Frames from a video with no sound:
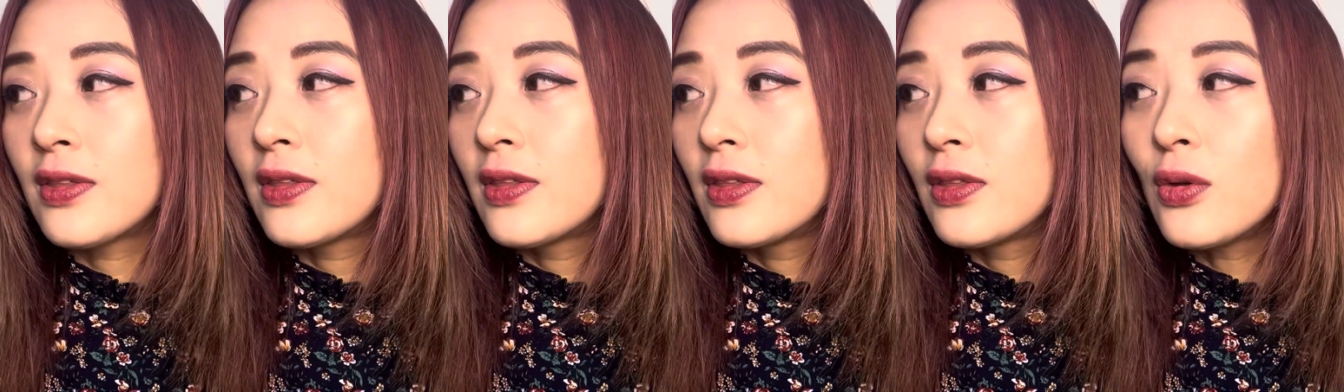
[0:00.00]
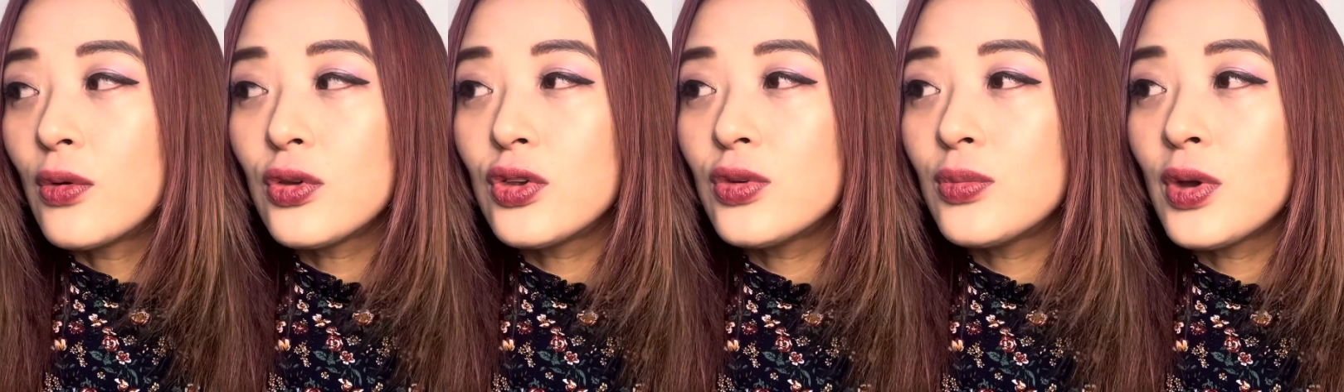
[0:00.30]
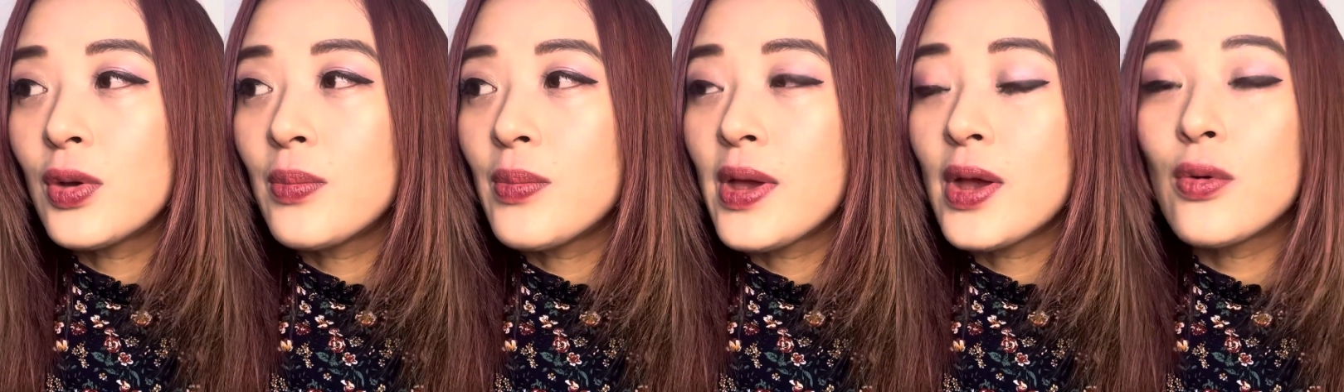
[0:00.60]
No
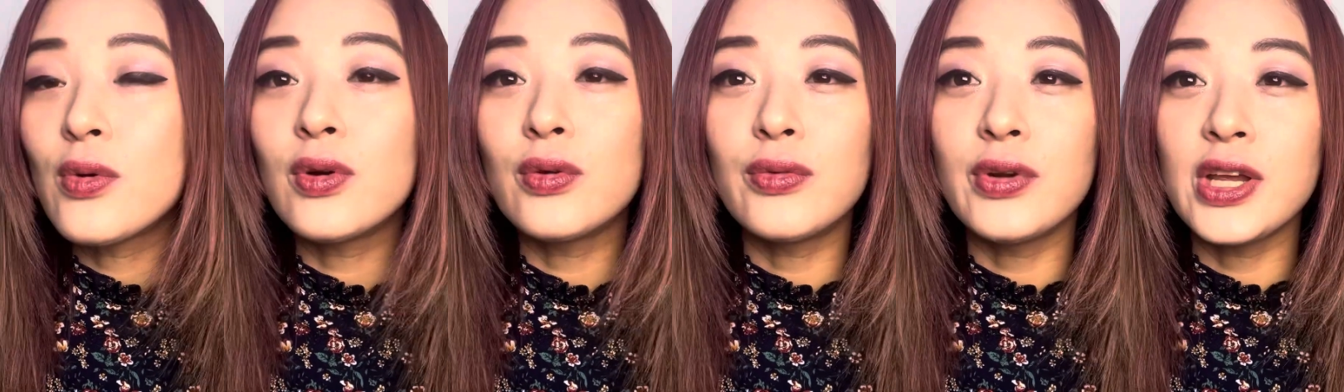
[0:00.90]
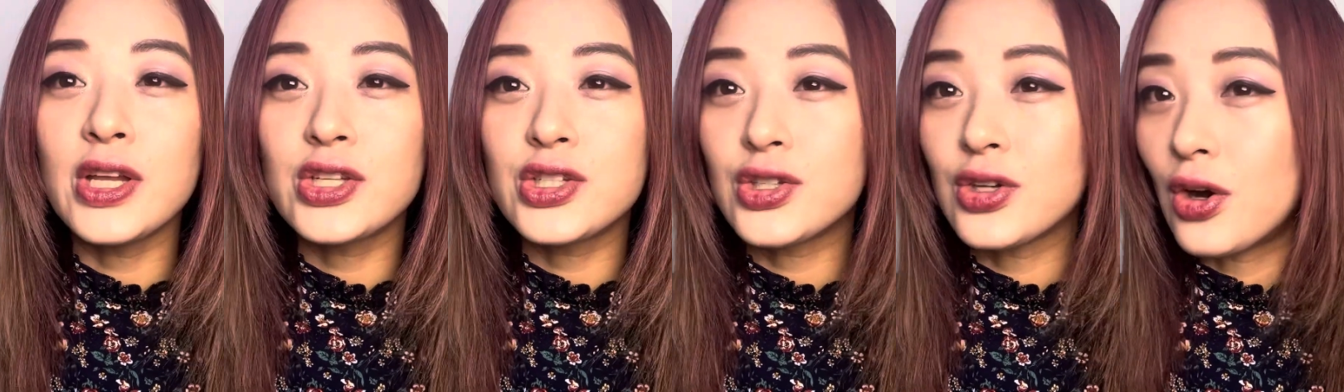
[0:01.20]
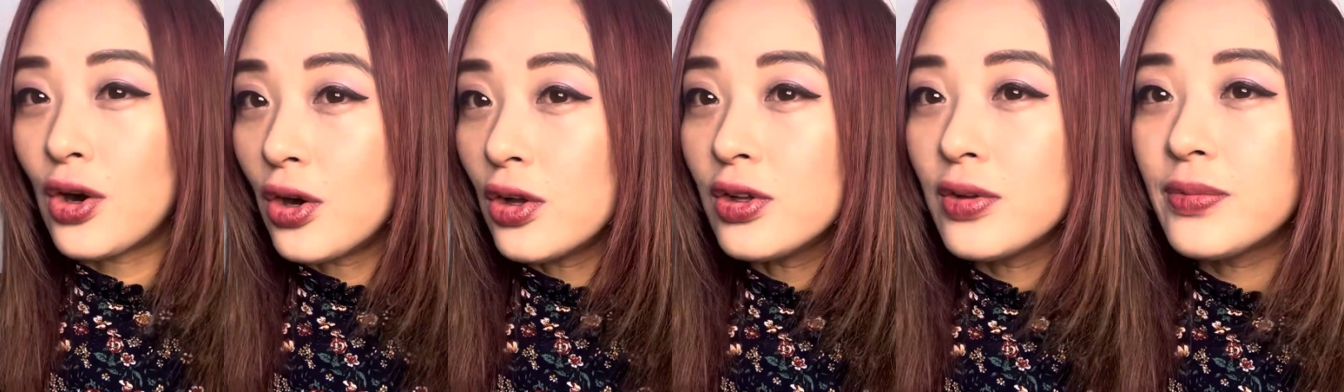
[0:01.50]
human being will reach
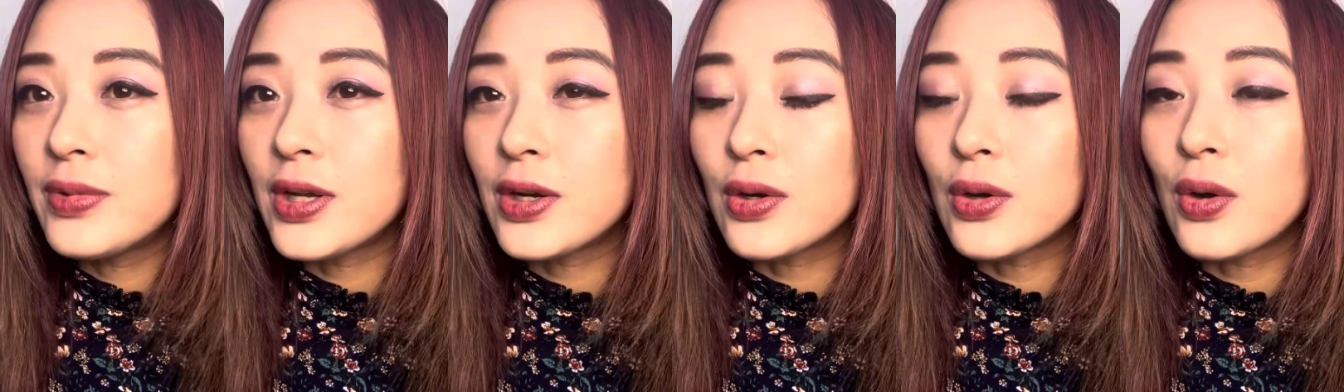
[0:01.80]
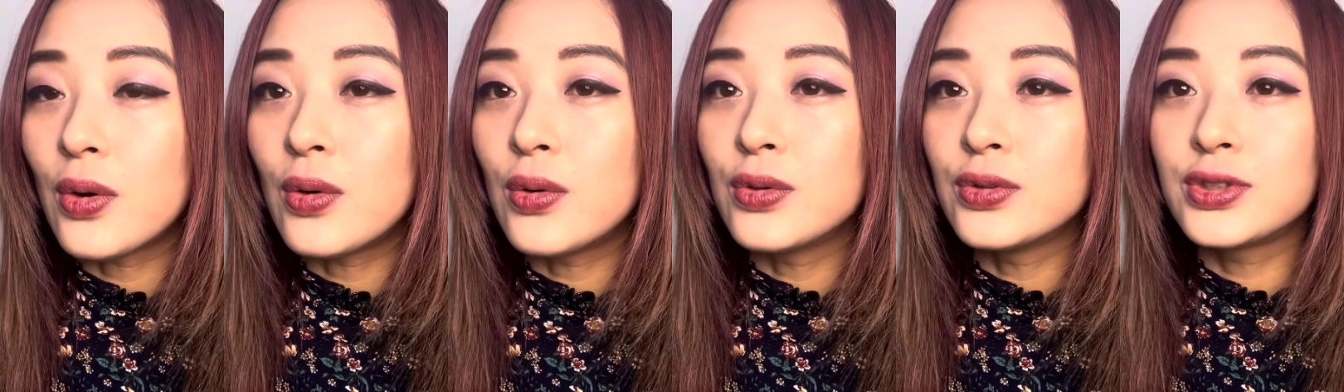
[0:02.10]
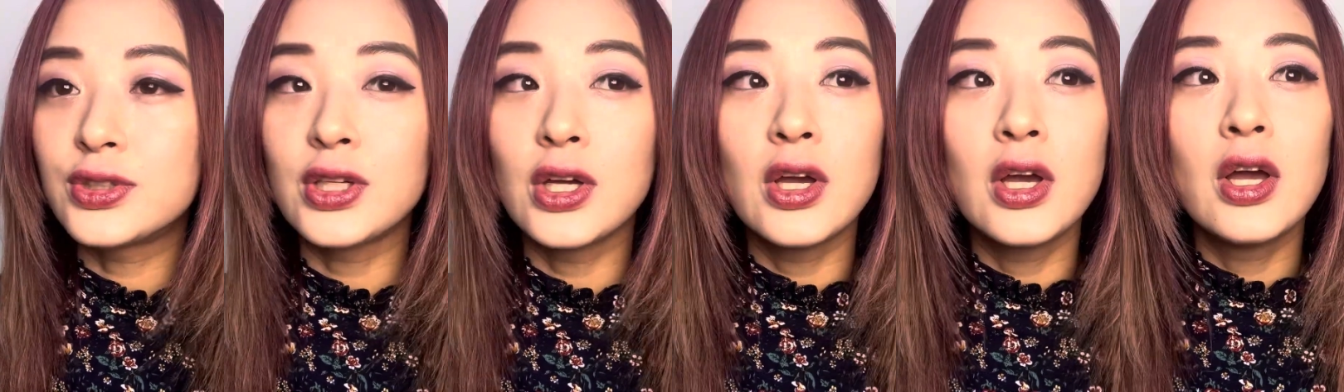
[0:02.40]
all of their
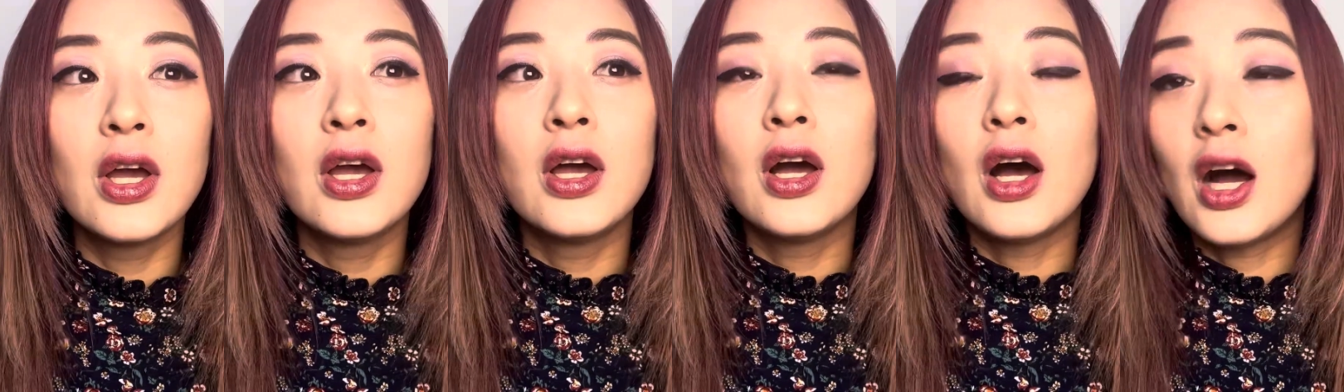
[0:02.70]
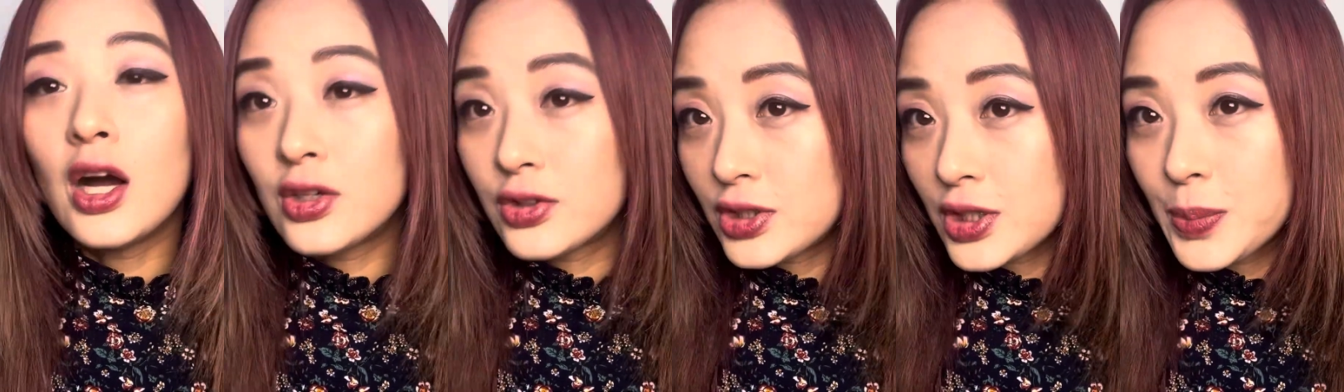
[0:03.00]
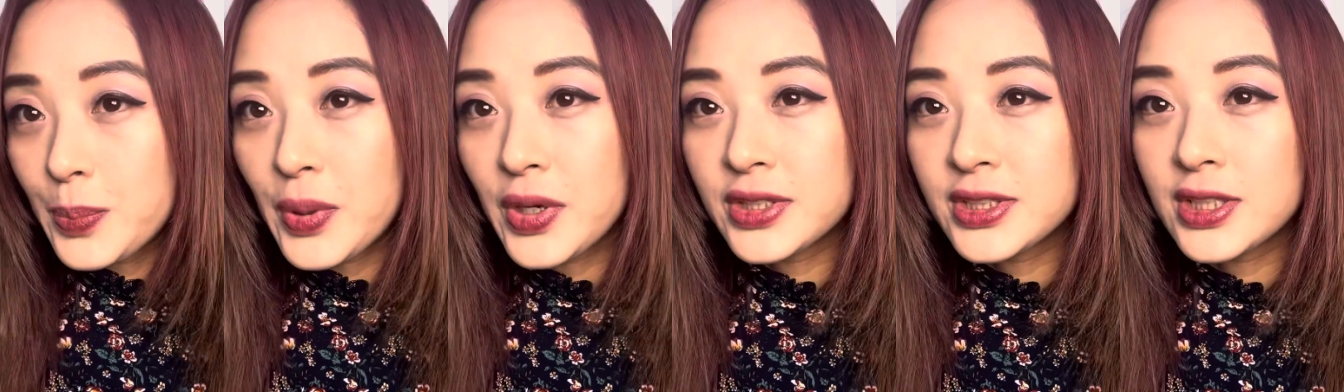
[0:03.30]
goals
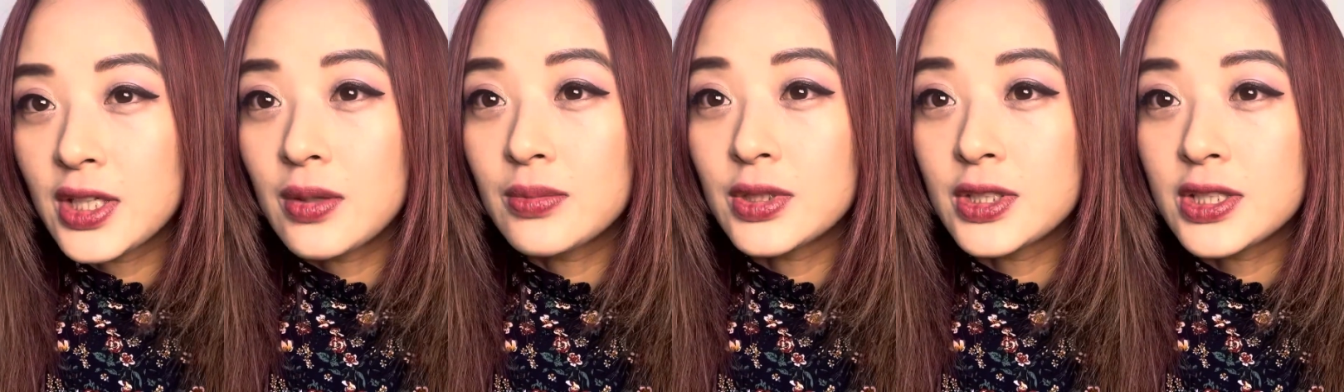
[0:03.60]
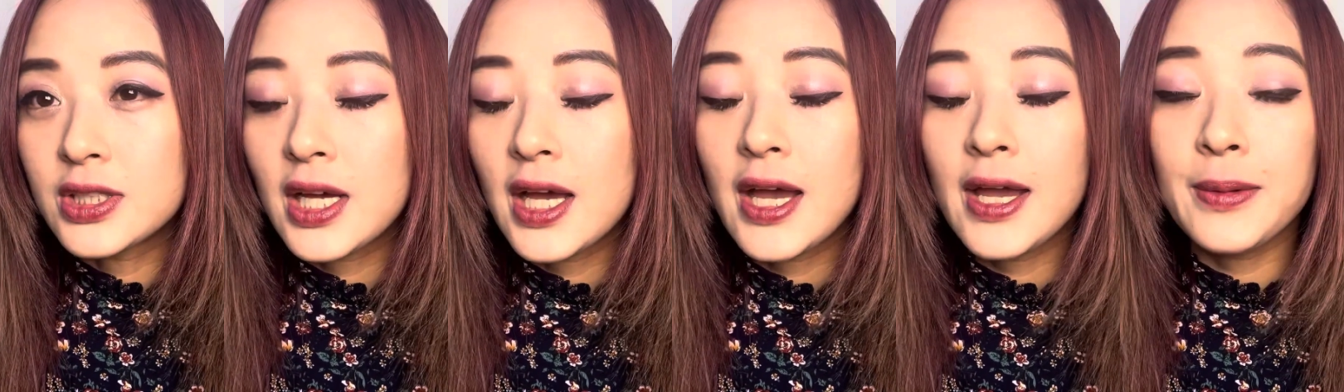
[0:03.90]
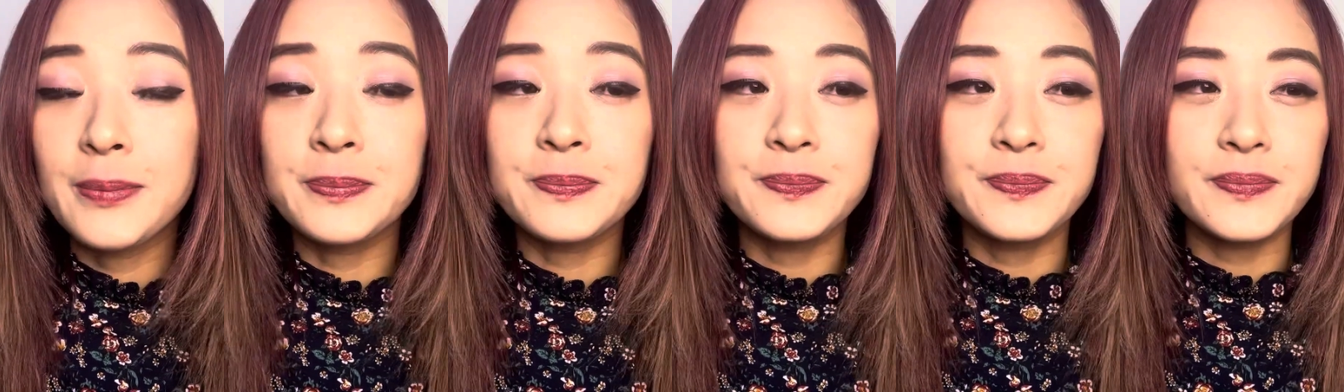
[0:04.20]
100% of the
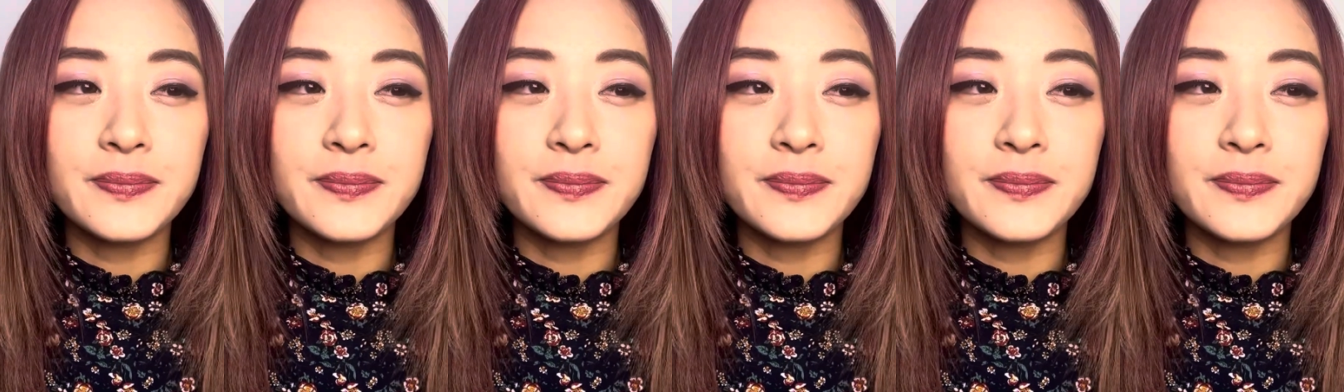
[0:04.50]
time.